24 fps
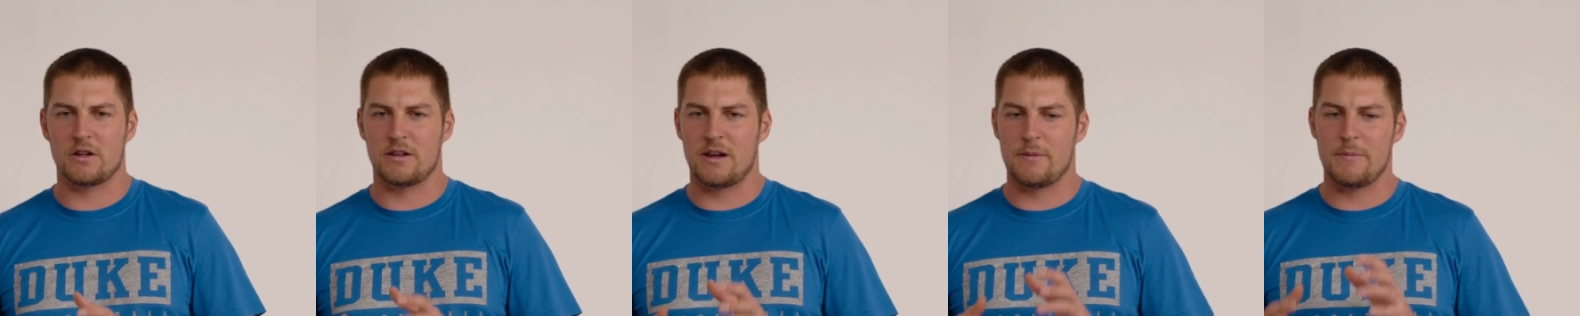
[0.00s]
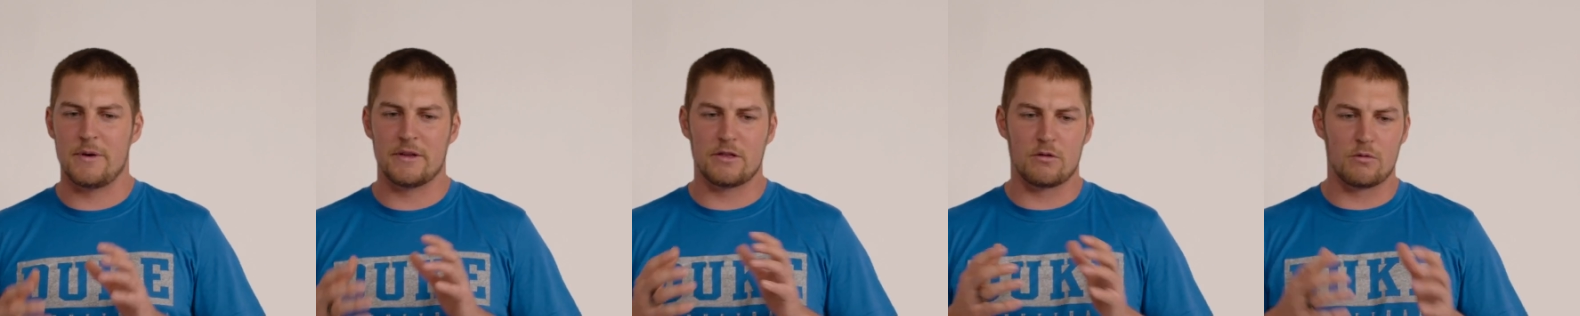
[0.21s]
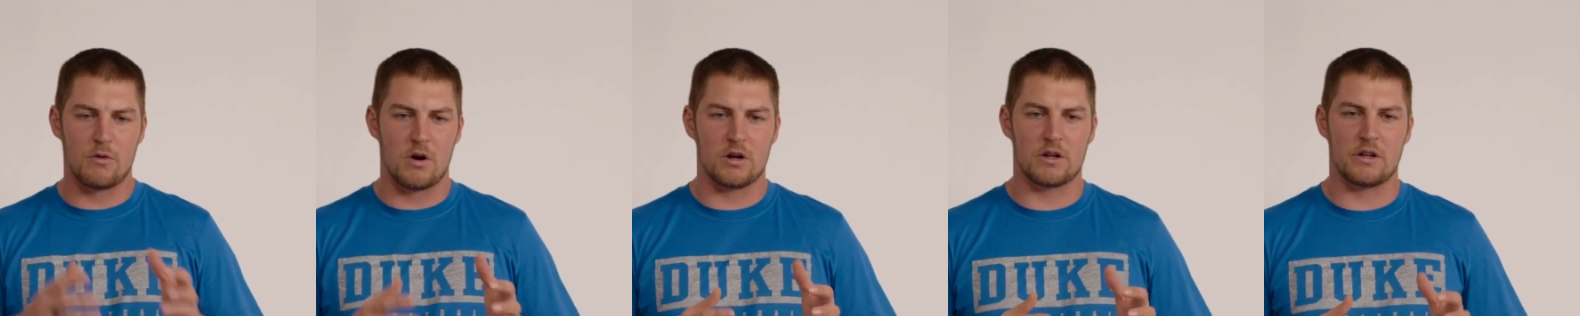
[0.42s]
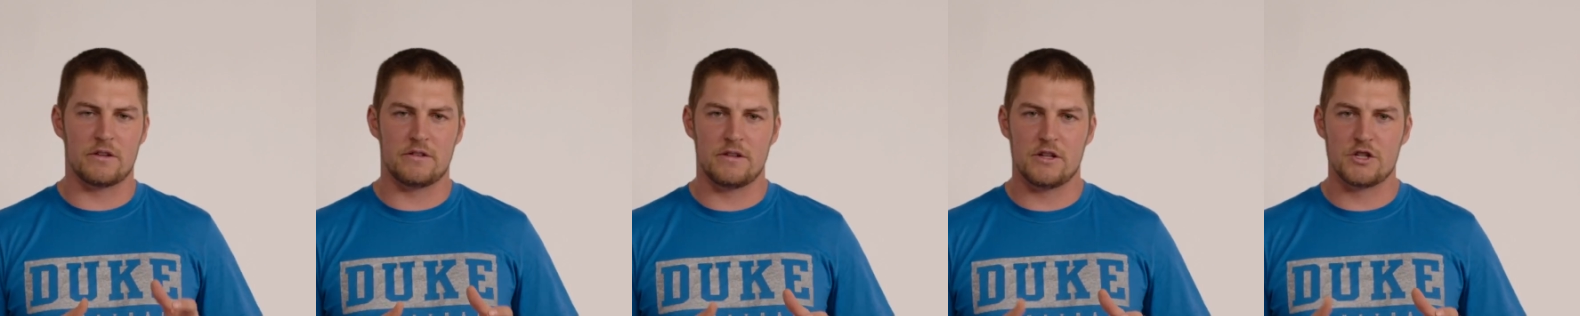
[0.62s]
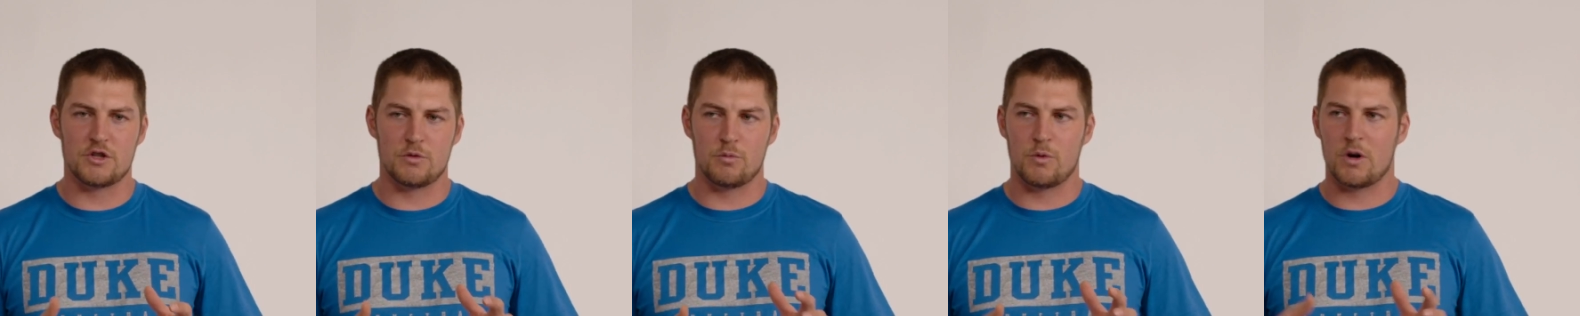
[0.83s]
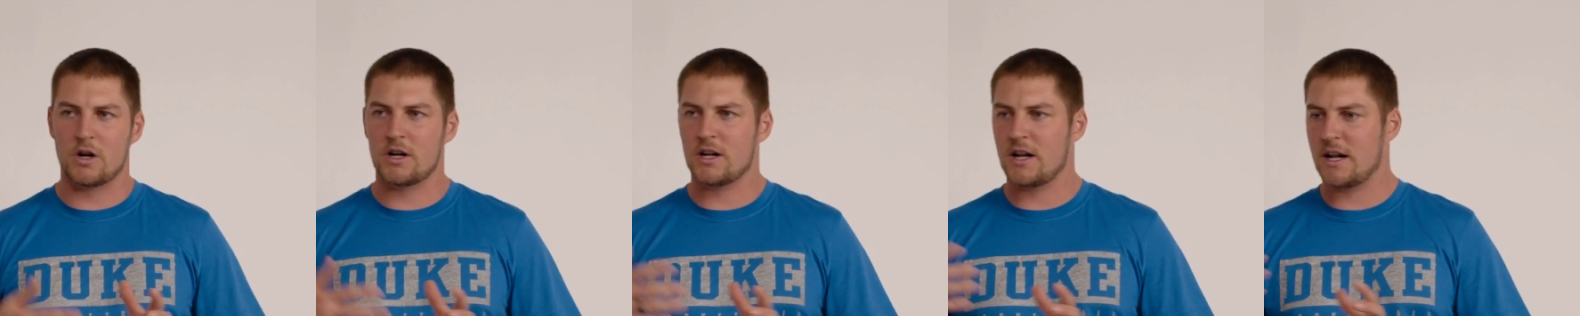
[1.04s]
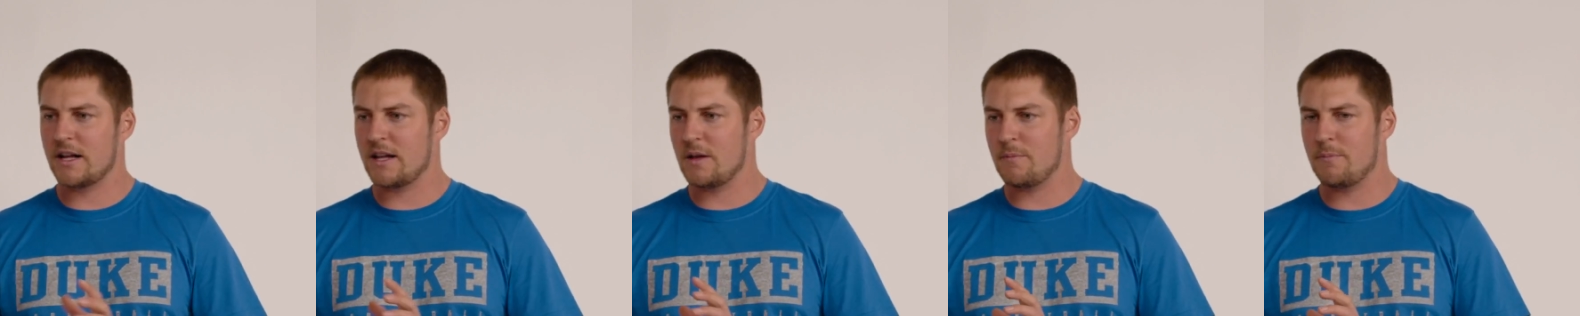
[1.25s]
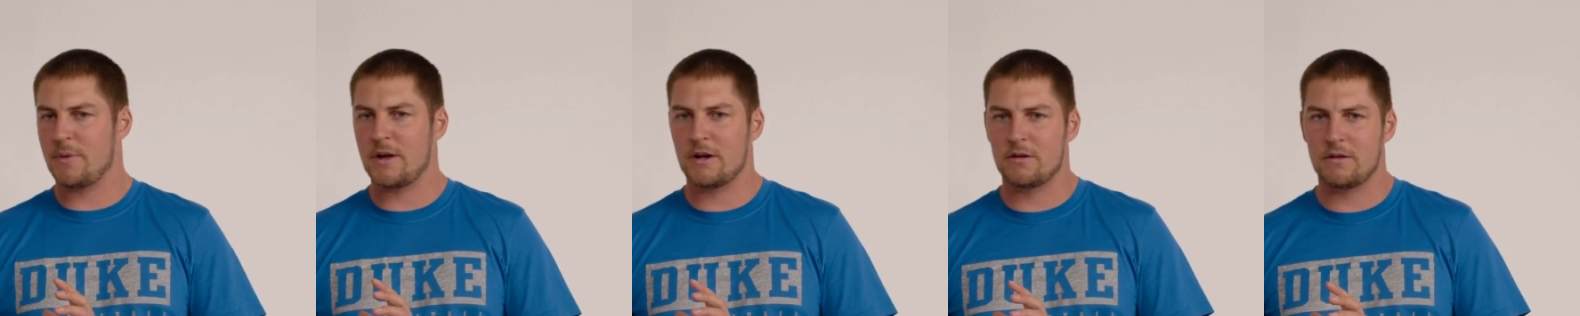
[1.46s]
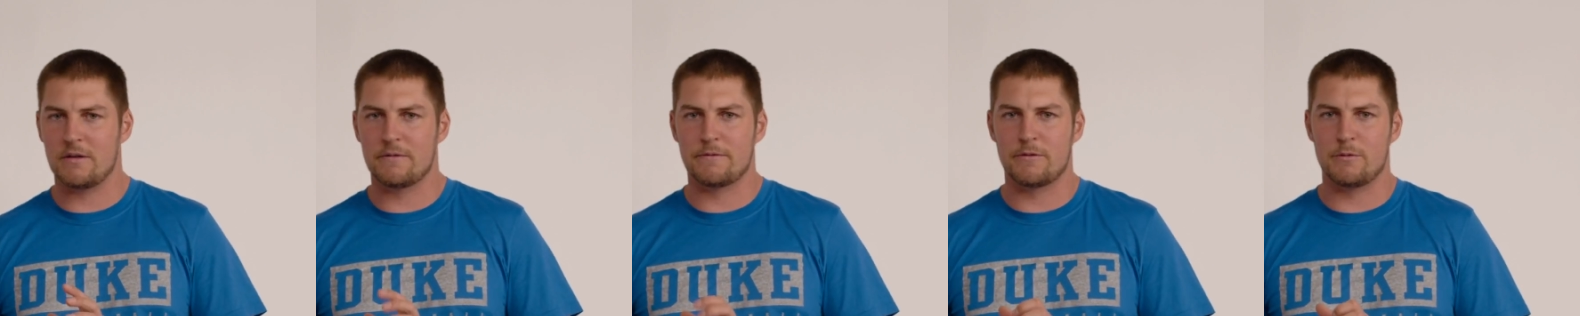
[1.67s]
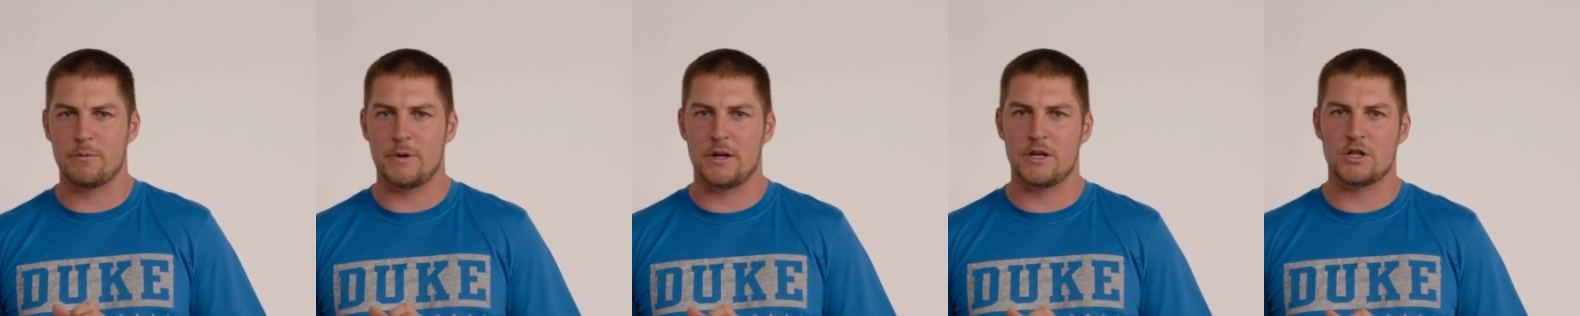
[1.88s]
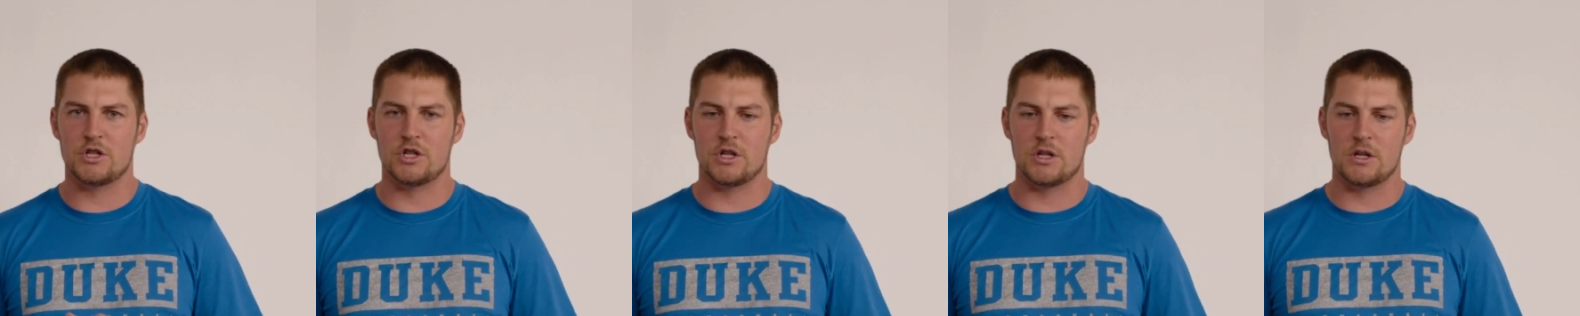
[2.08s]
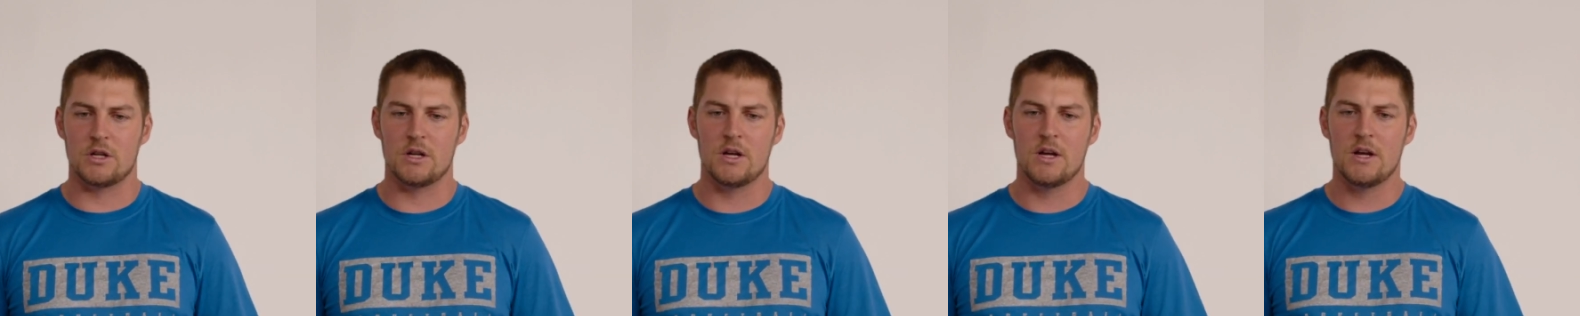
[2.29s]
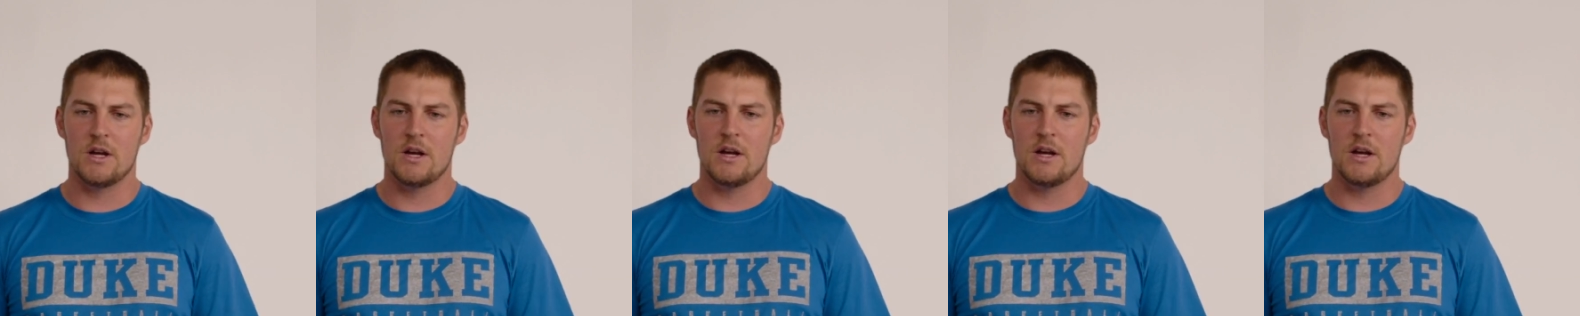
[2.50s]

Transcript: Did I make the wrong decision? Where can I get better information?